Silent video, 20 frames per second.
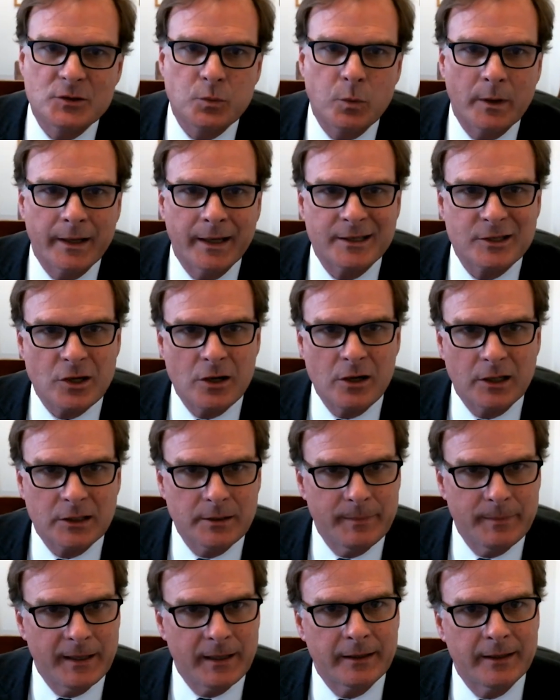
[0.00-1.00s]
what I talked
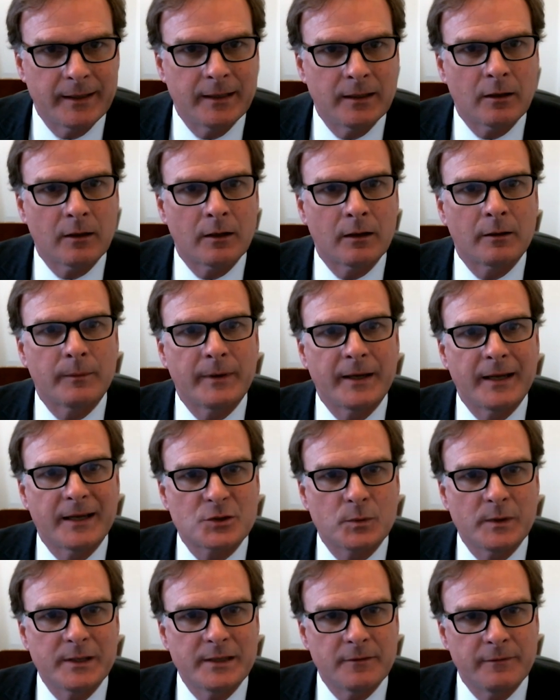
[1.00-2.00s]
about
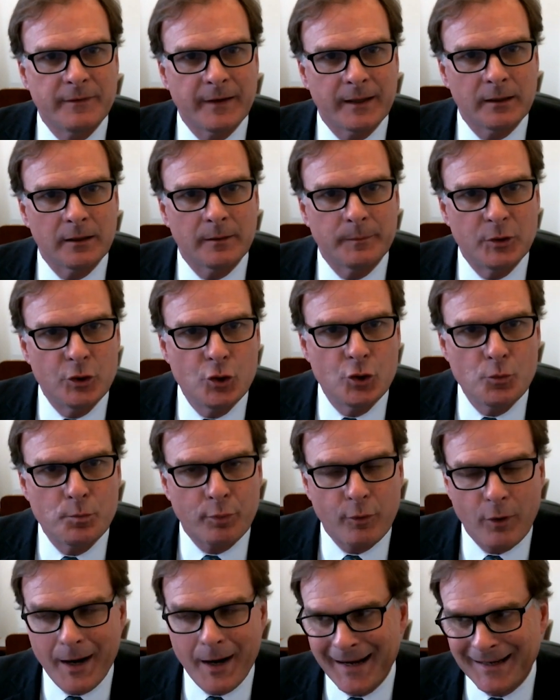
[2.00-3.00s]
as we develop new
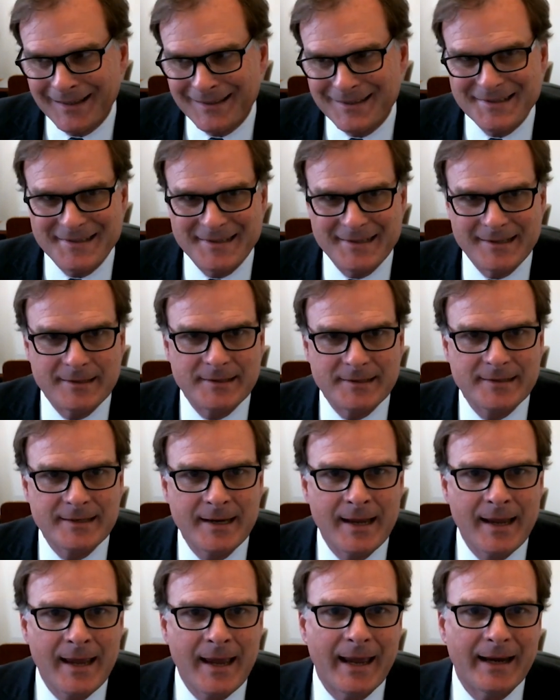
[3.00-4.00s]
practices